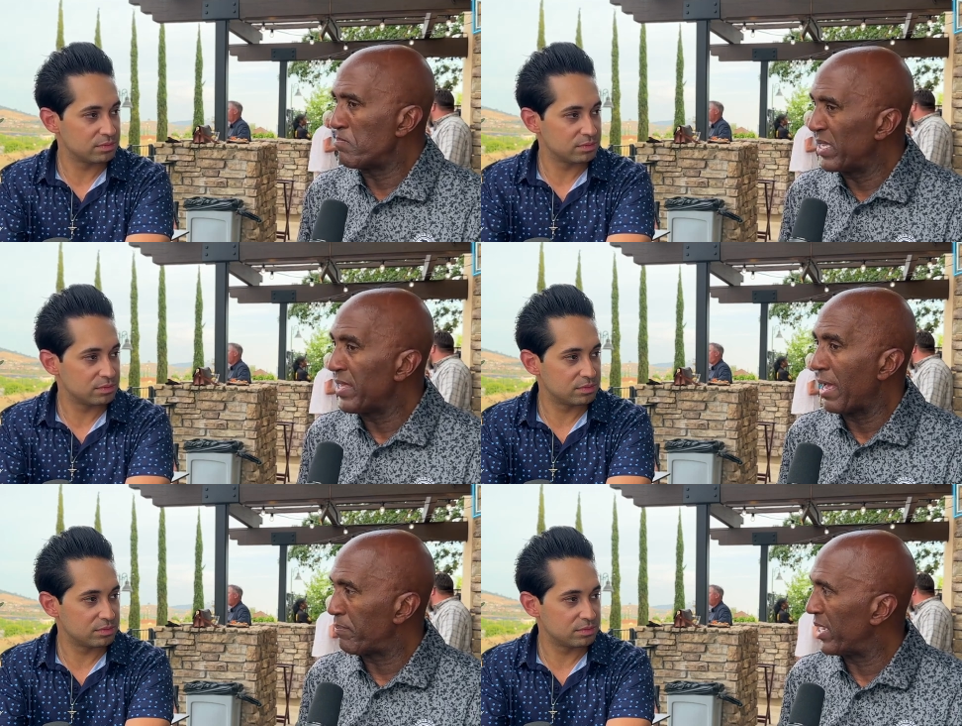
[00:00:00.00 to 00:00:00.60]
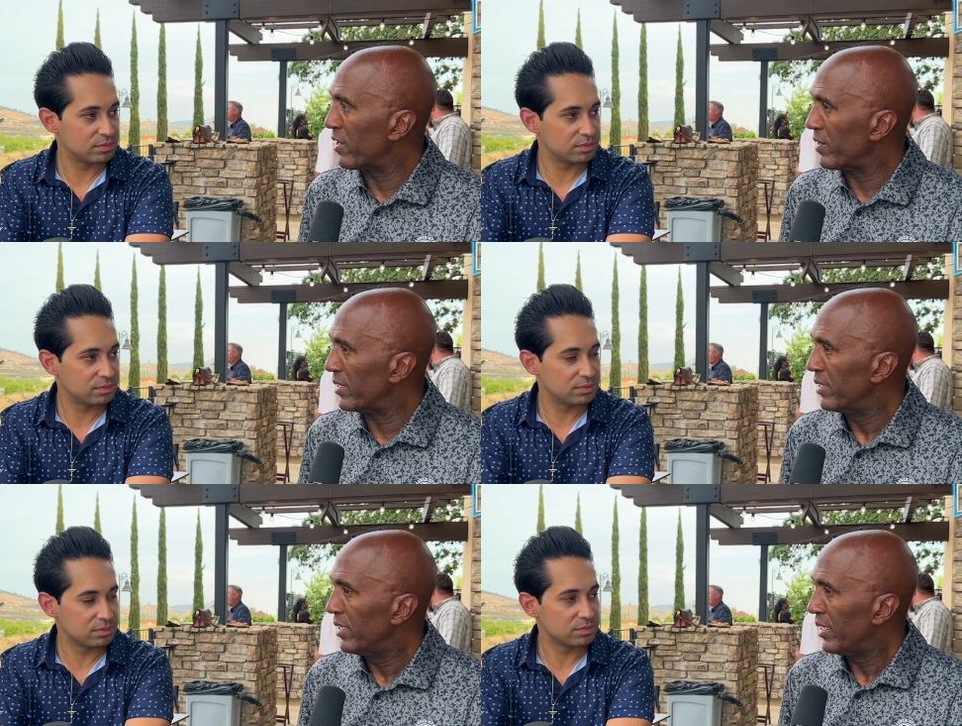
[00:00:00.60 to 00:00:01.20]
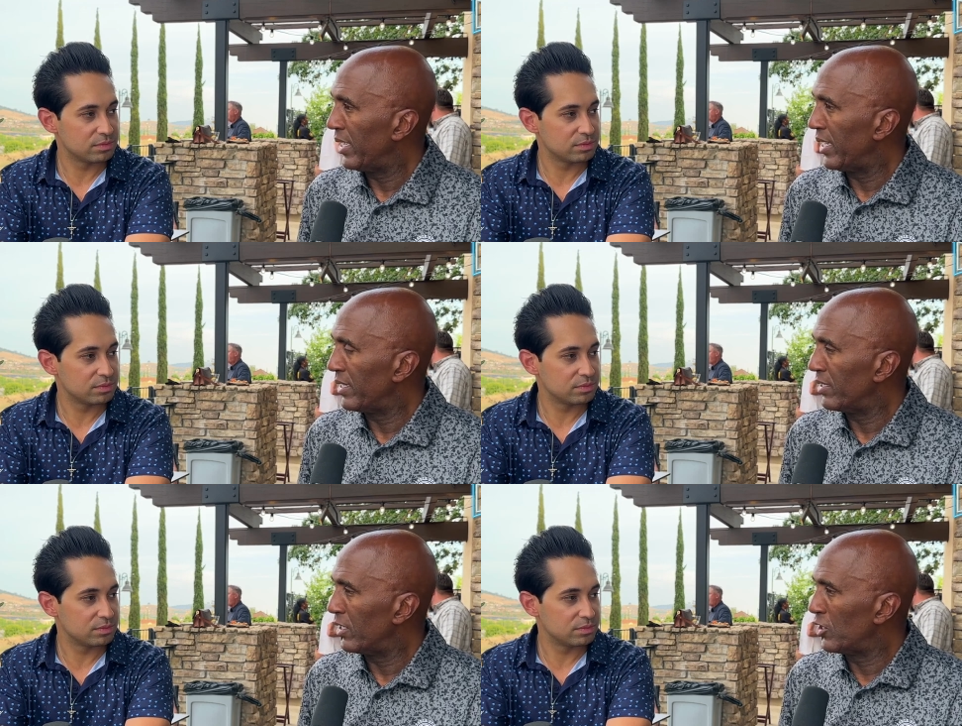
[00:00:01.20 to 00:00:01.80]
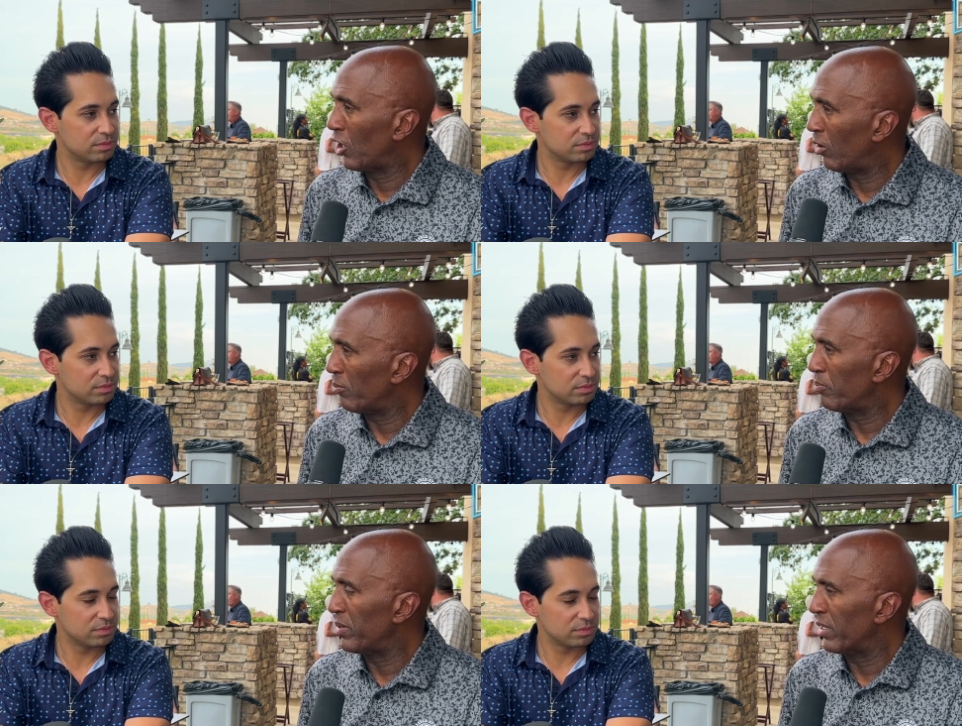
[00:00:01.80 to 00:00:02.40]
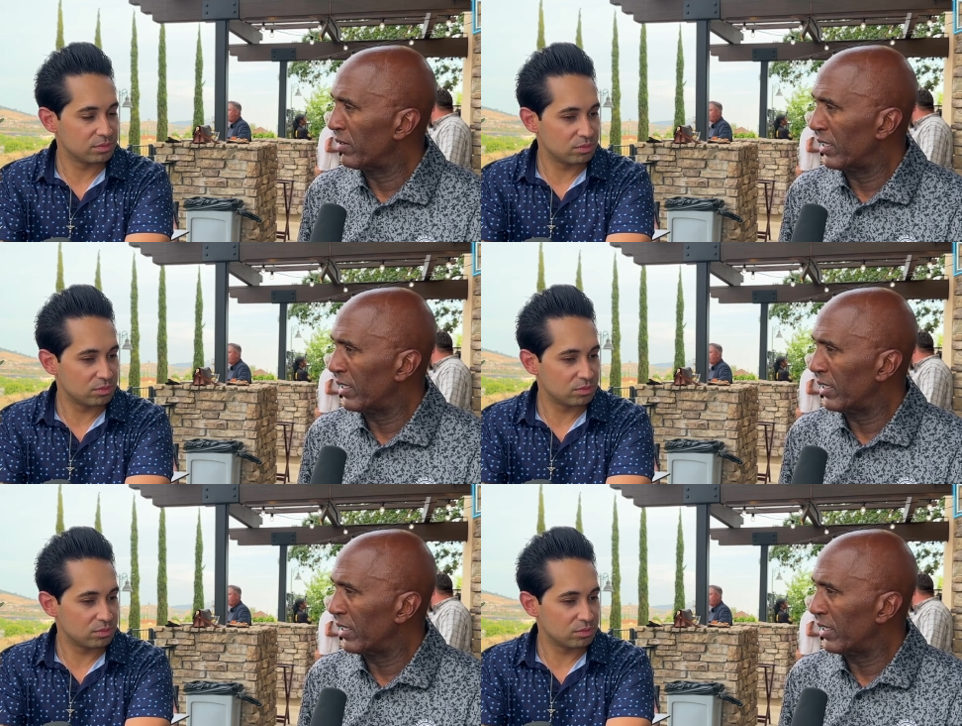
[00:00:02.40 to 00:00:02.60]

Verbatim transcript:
Speaker 1: be that parent. And don't be,